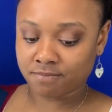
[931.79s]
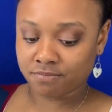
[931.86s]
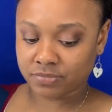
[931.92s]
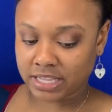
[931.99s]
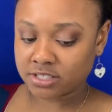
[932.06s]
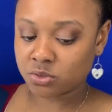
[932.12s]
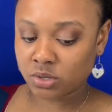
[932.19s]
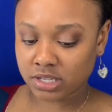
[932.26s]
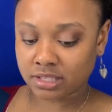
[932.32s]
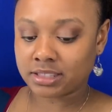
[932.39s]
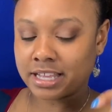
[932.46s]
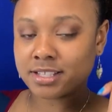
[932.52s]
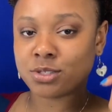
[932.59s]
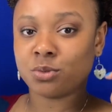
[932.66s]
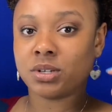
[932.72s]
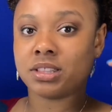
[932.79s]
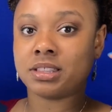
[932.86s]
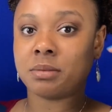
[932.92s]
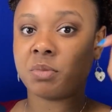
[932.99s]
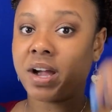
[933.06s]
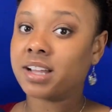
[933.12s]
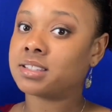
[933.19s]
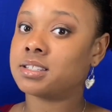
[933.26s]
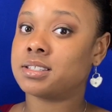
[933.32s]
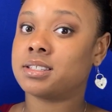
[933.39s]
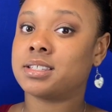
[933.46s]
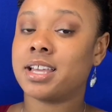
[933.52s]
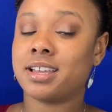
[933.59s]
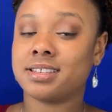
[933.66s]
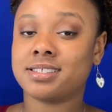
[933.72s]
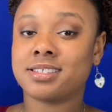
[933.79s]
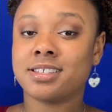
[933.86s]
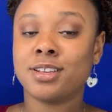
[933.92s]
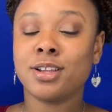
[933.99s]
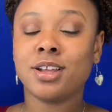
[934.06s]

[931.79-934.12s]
That's what the practice tests